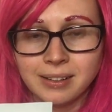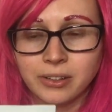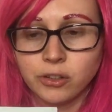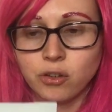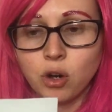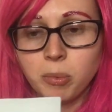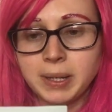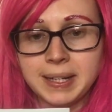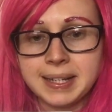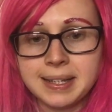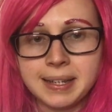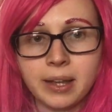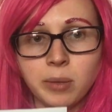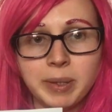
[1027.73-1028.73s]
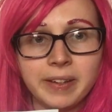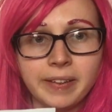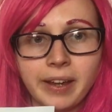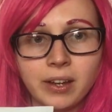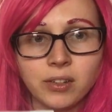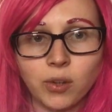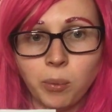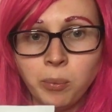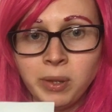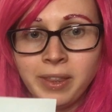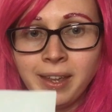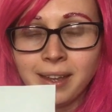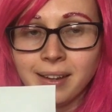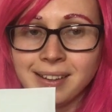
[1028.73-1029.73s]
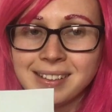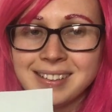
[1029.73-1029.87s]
There's nobody to tell me to get on with it.